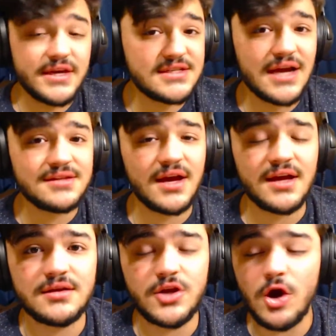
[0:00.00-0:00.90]
not
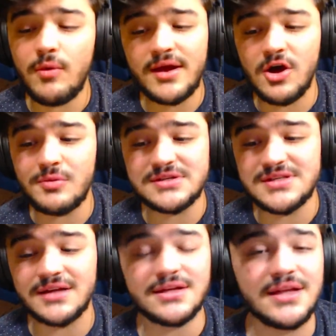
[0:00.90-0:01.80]
done. No Way Home is
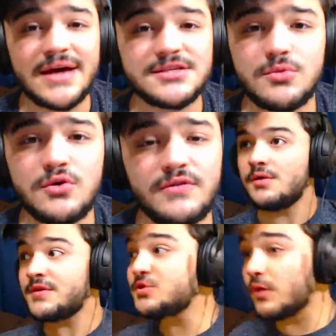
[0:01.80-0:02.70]
not the last
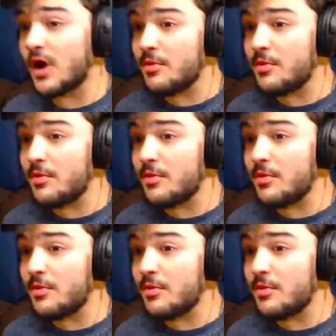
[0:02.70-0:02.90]
movie. This is what I've been